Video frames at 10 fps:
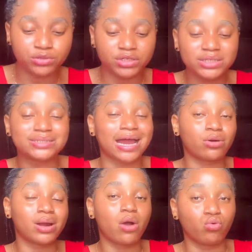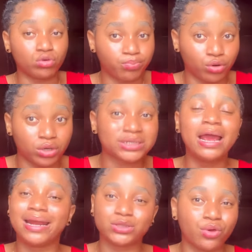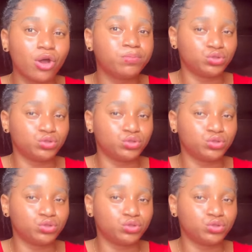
So this is another good product that will help